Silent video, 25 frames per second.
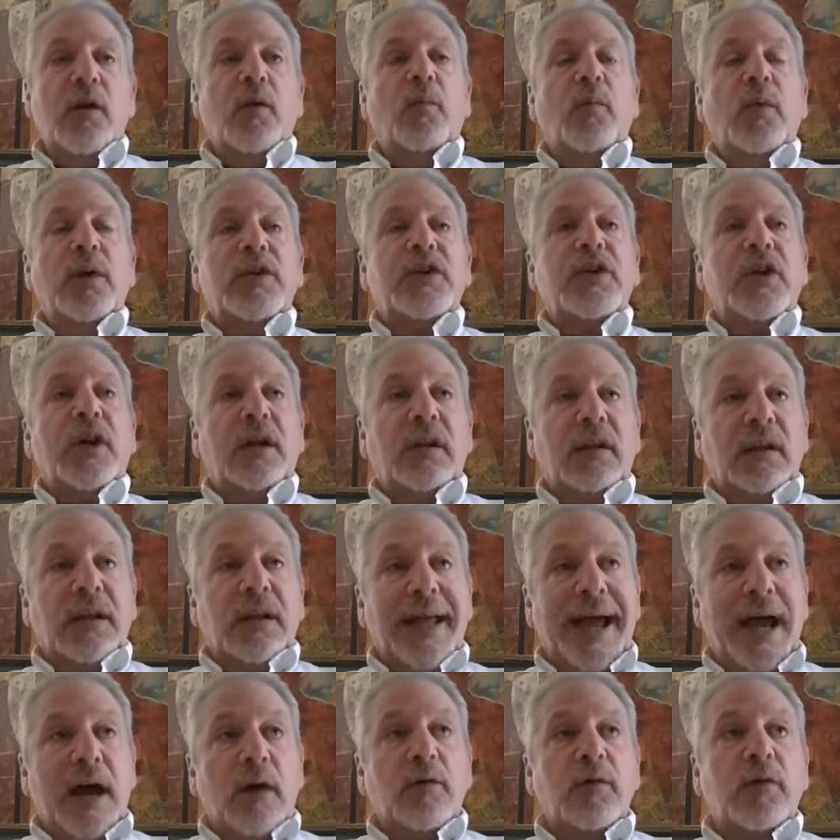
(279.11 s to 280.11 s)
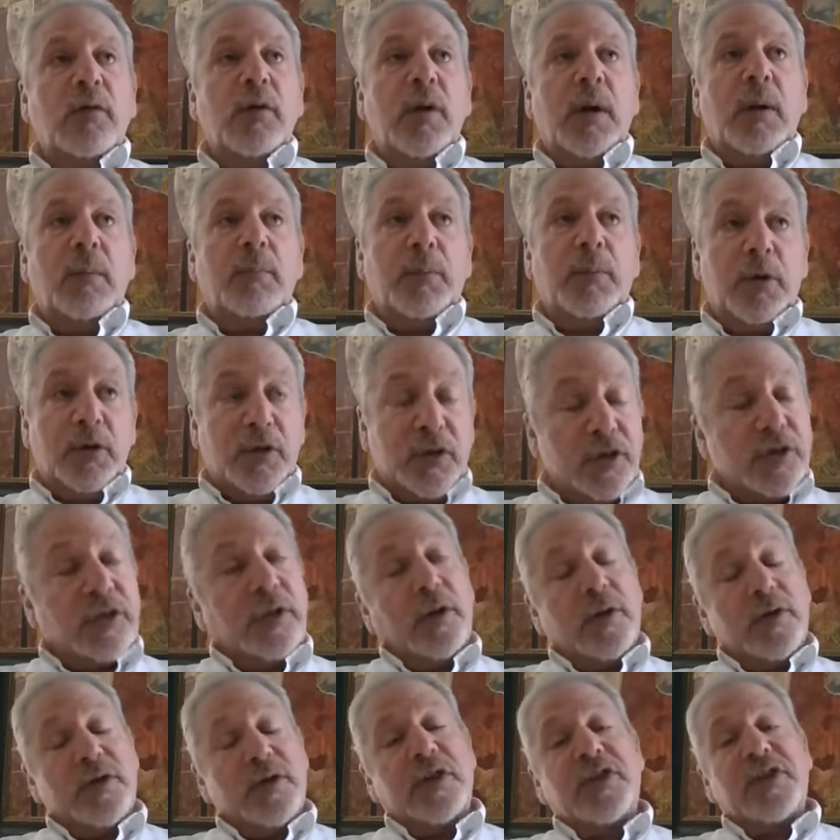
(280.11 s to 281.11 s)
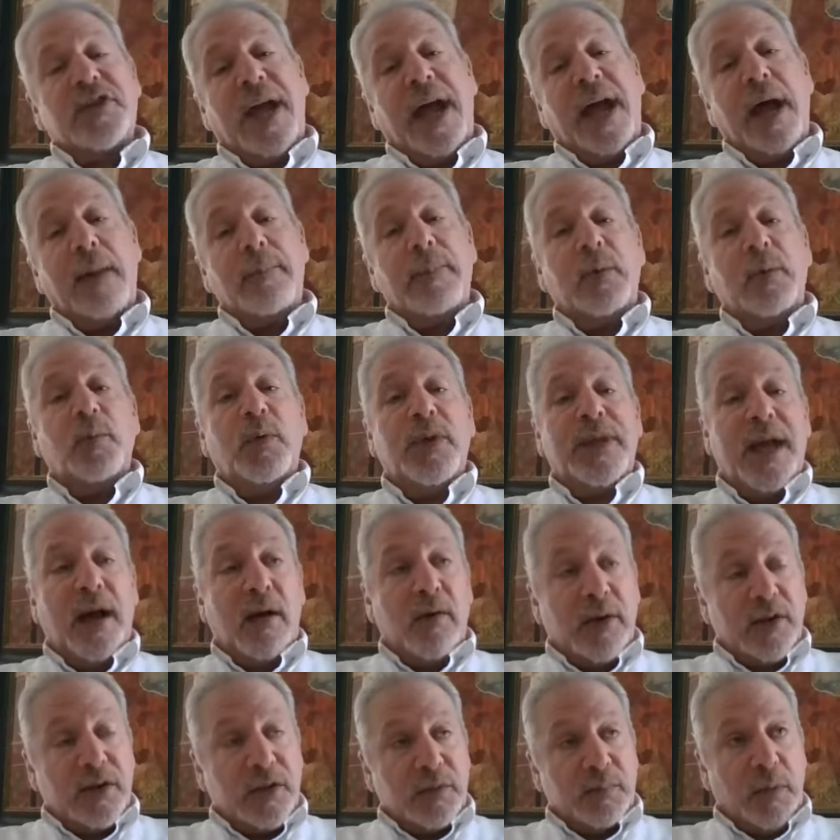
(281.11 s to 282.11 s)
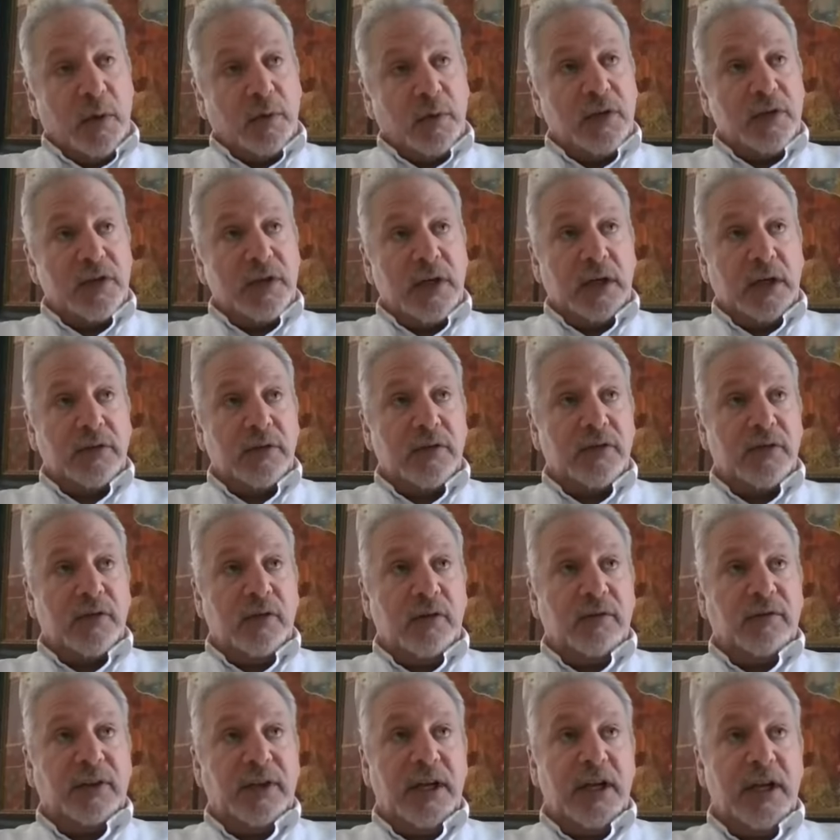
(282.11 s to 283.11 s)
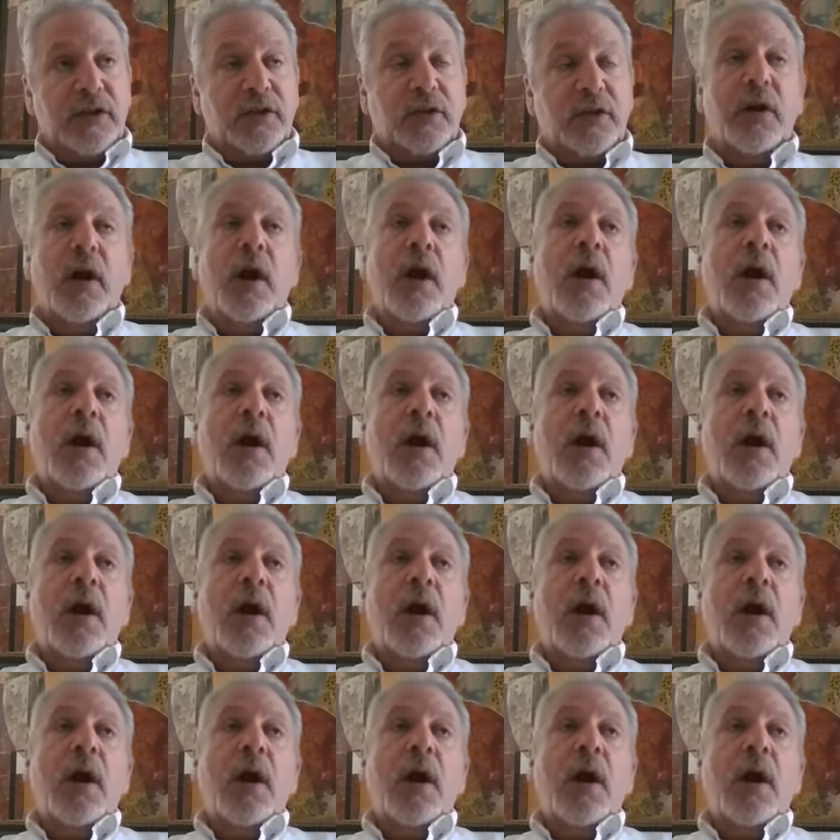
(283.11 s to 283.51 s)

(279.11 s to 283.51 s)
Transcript: which allowed uh, purchase closings to happen without a smoke detector certification